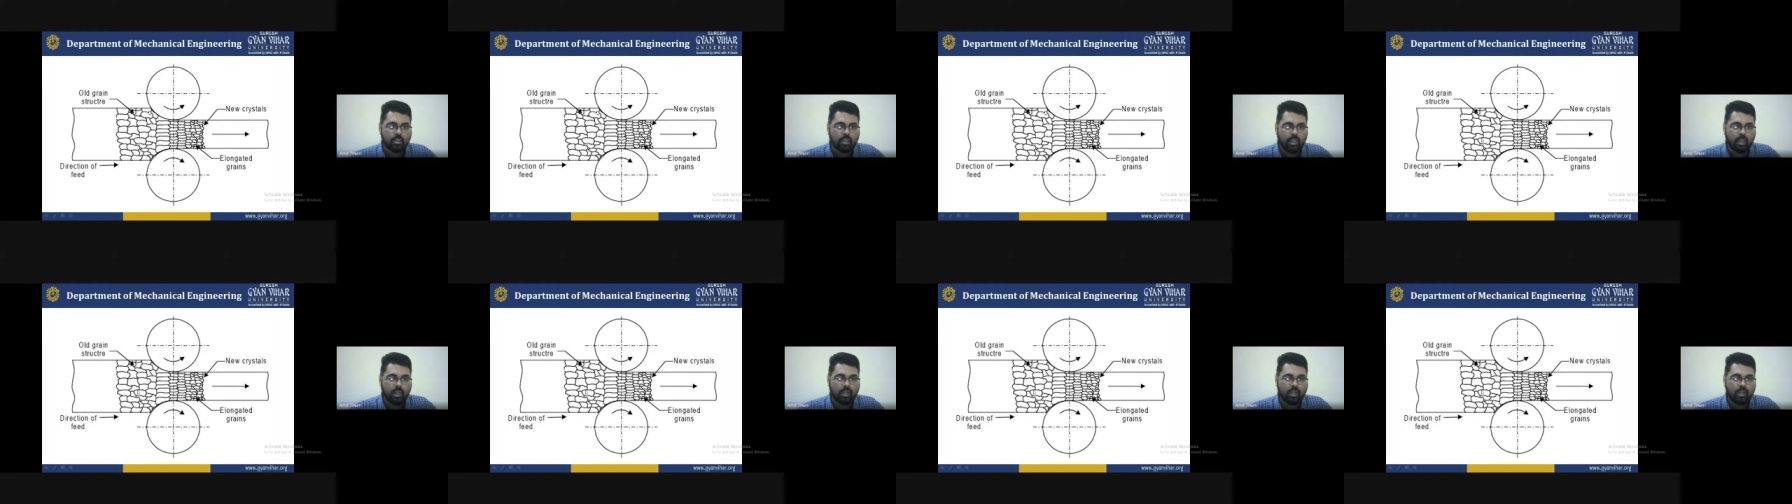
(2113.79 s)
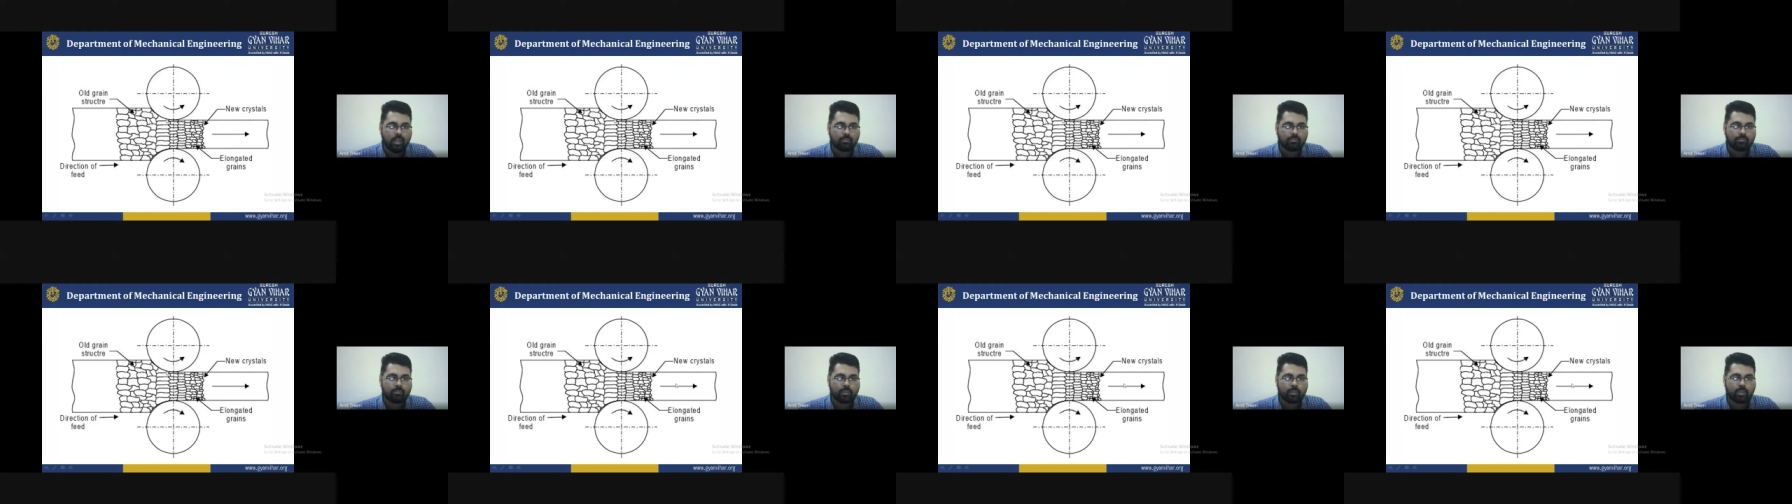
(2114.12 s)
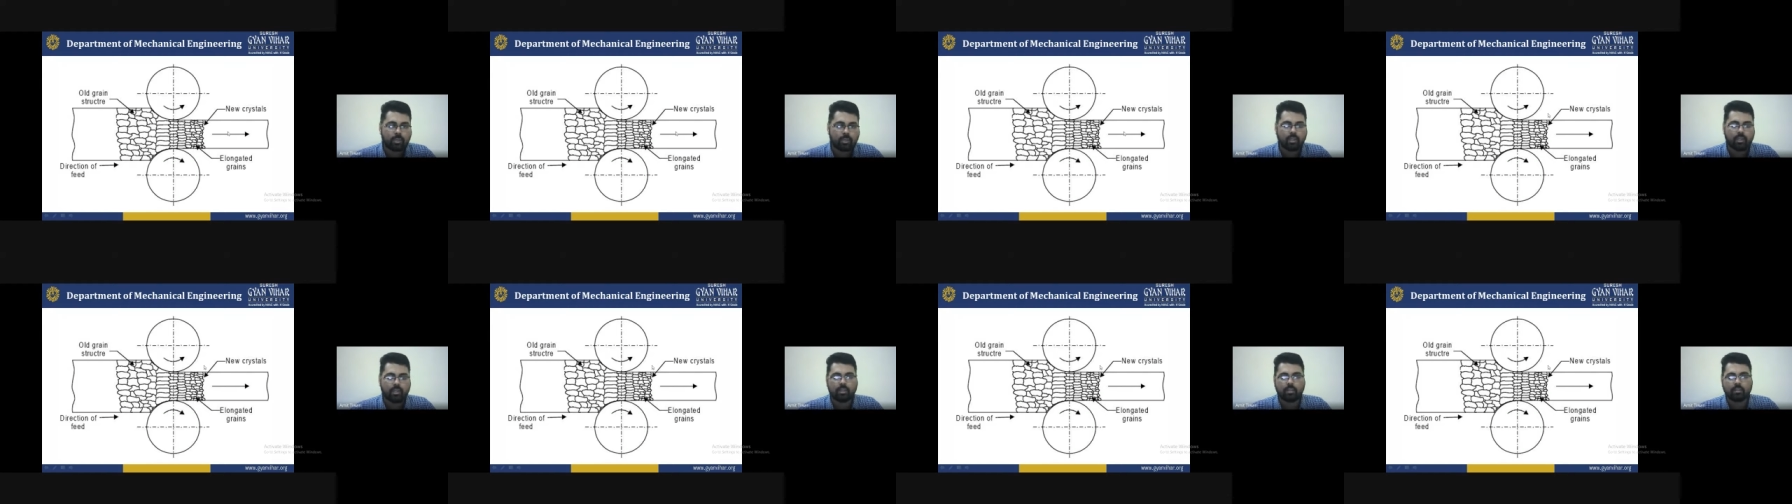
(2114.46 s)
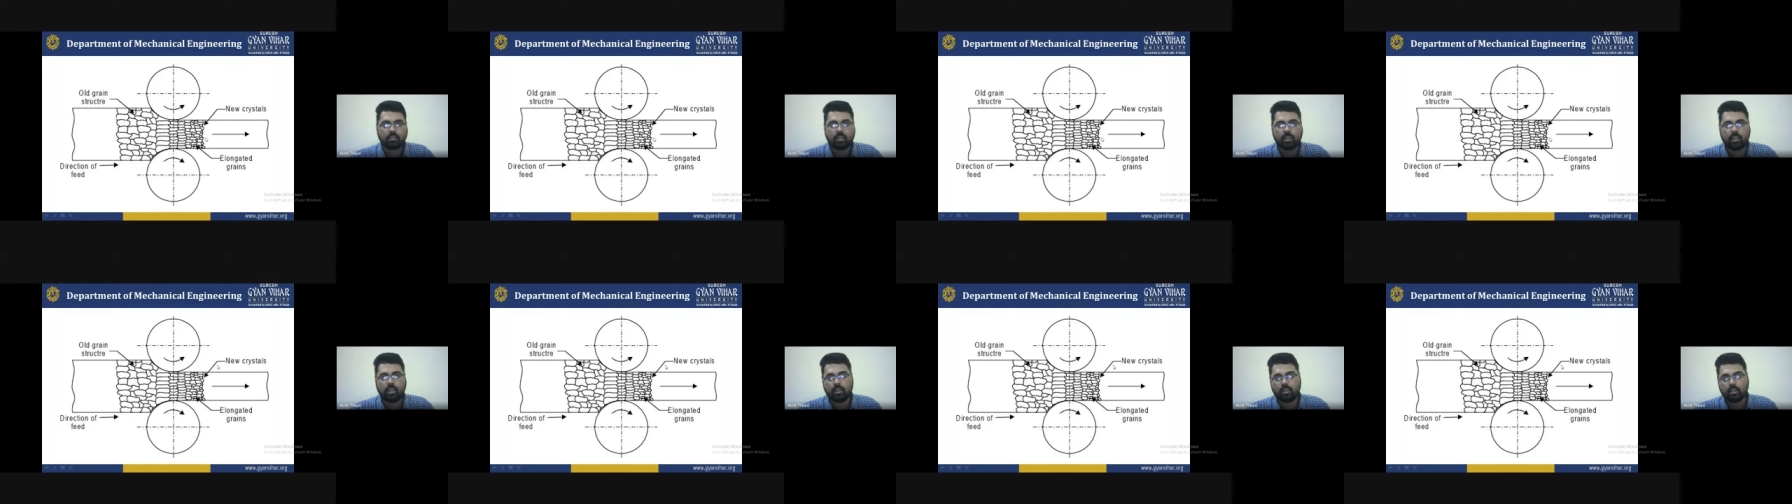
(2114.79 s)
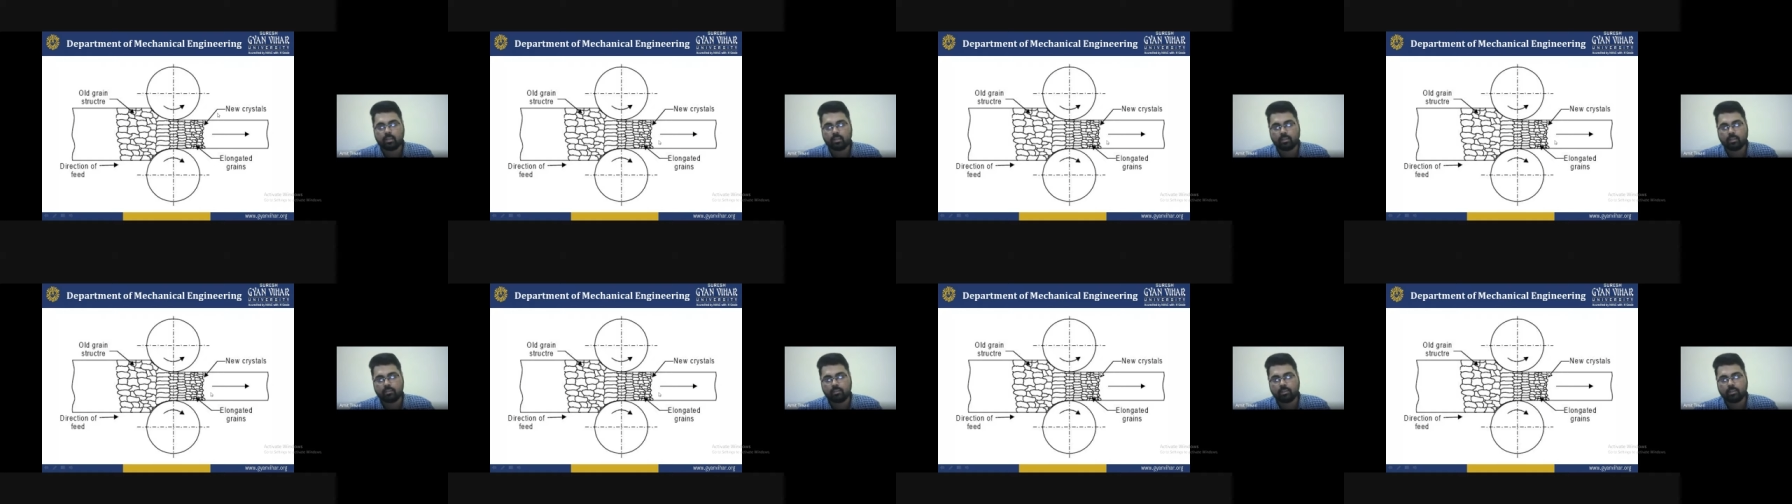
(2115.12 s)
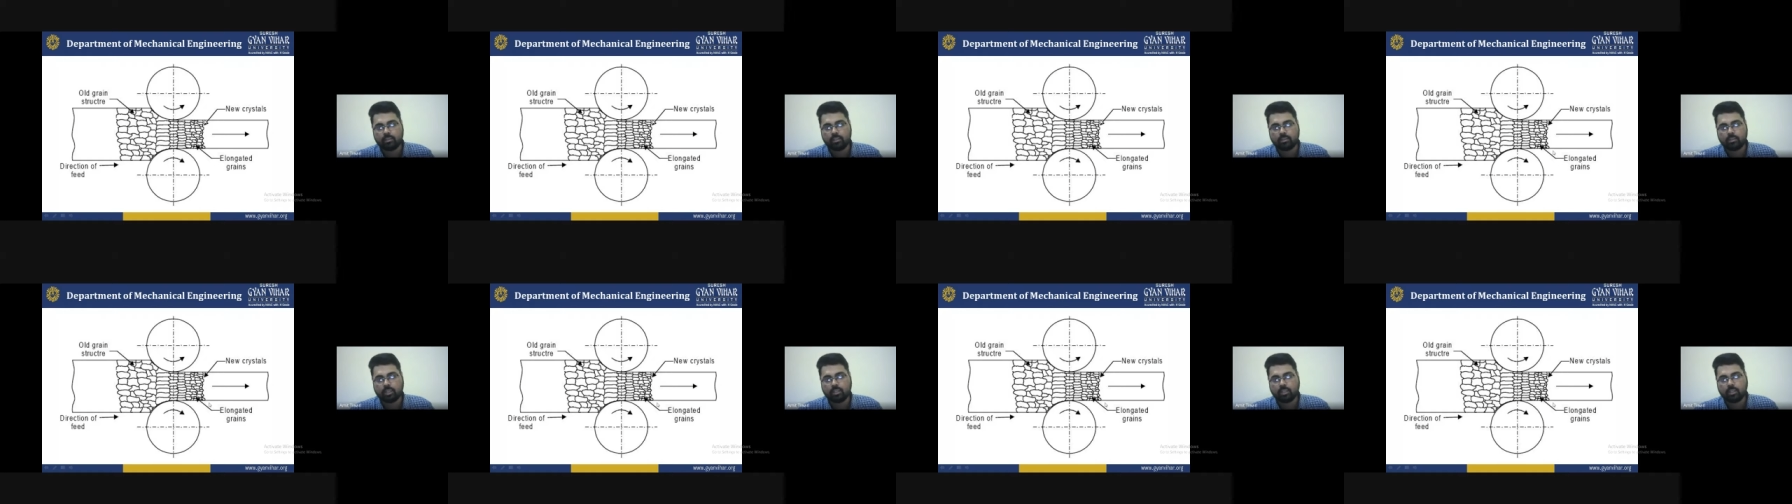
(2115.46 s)
and after
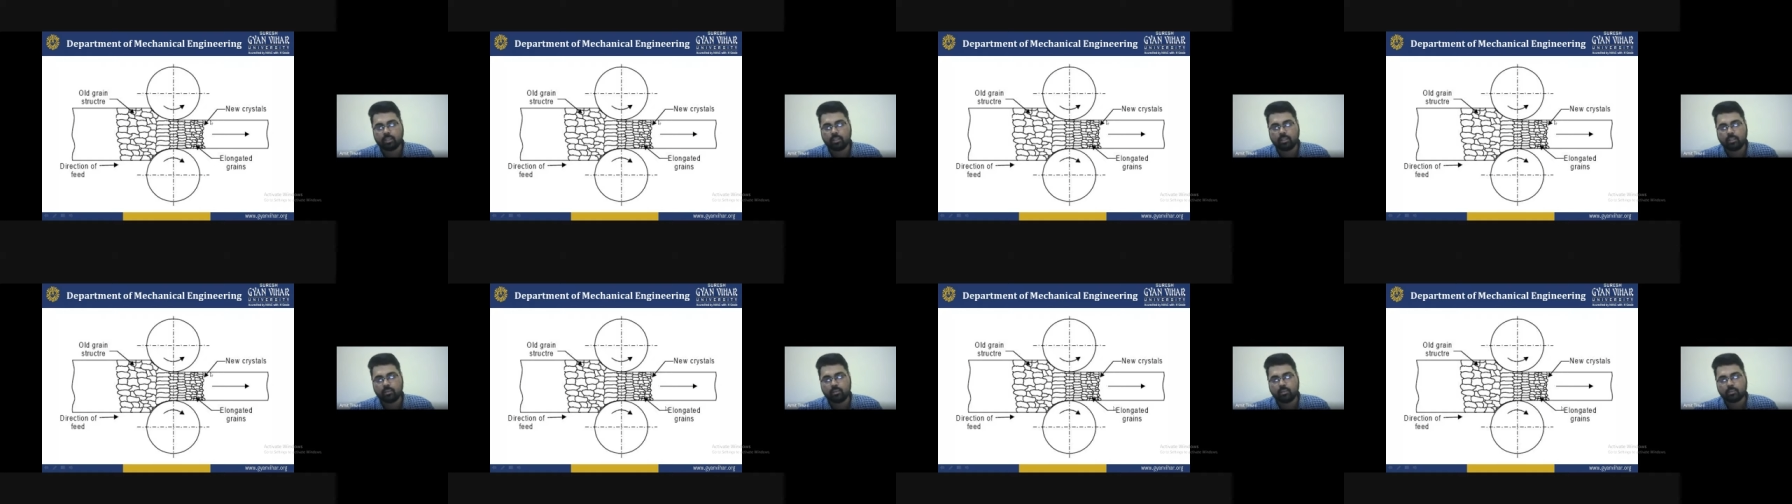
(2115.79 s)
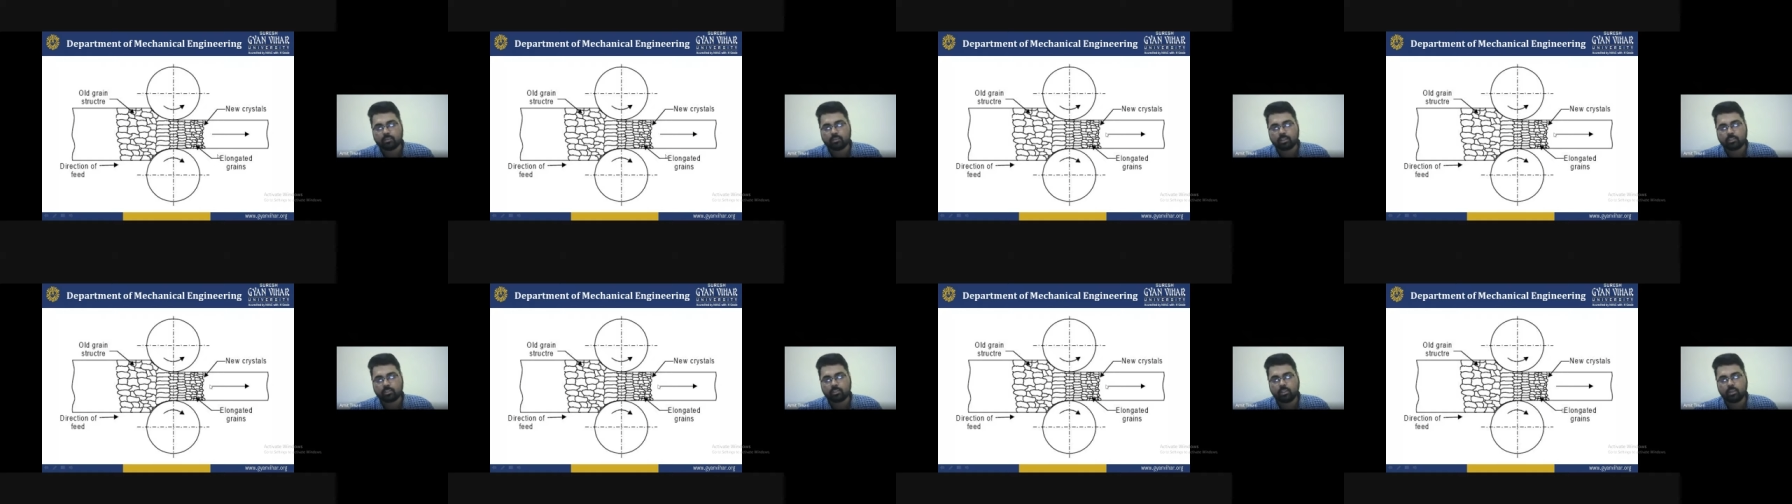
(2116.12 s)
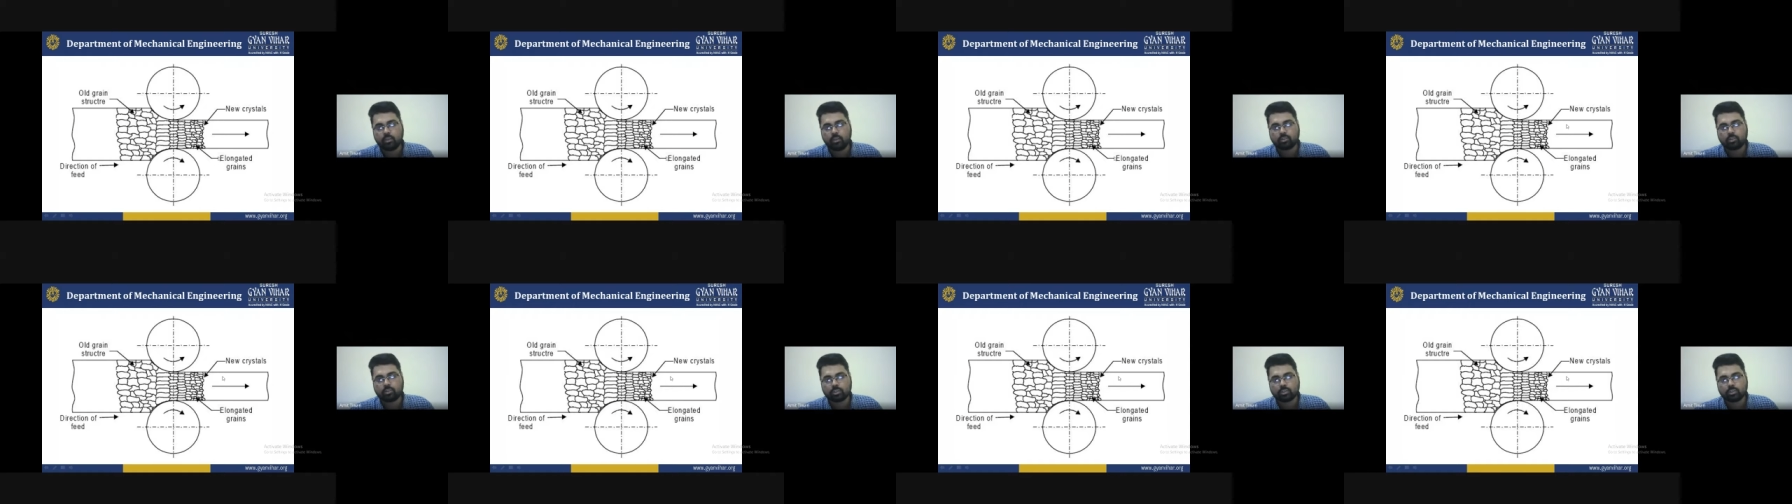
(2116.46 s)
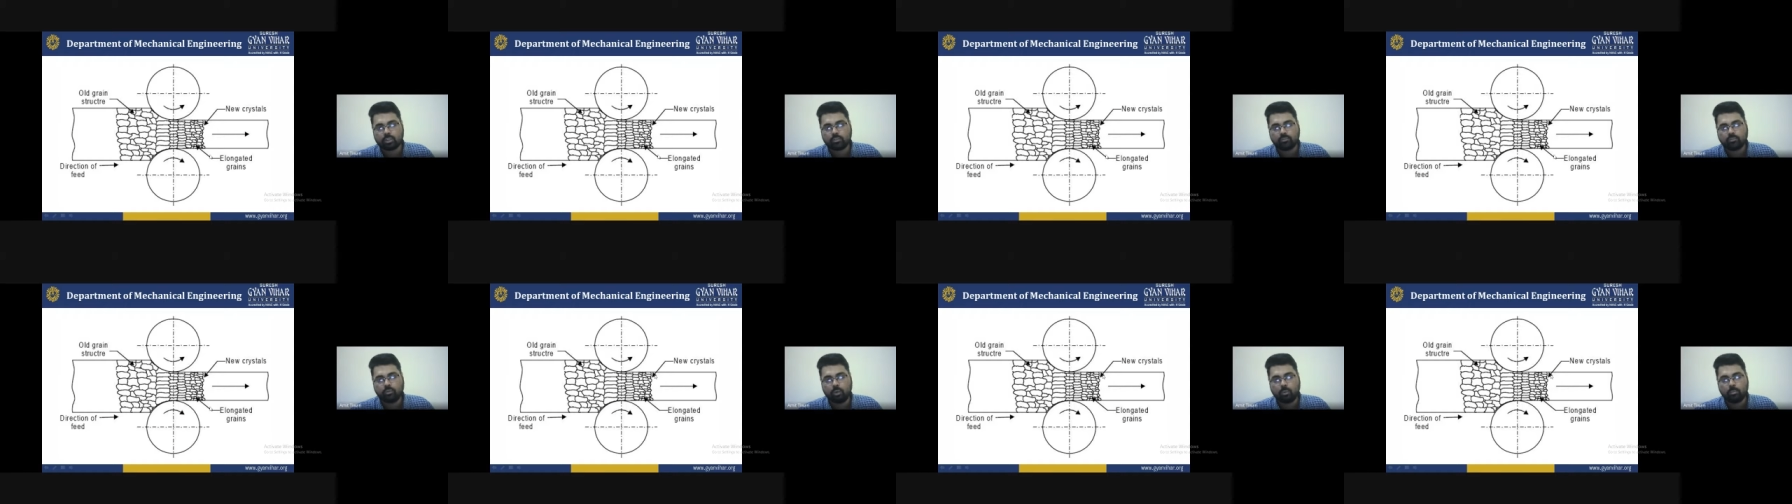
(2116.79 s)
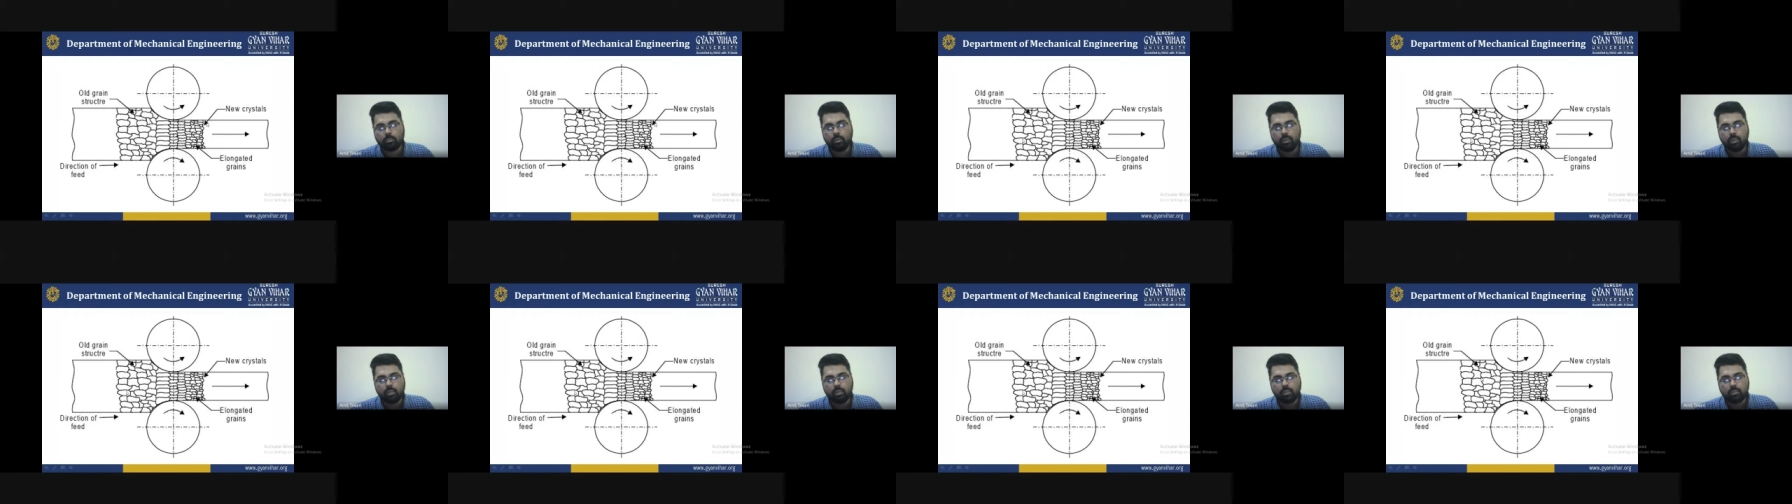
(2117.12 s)
these are the structure, new structure form.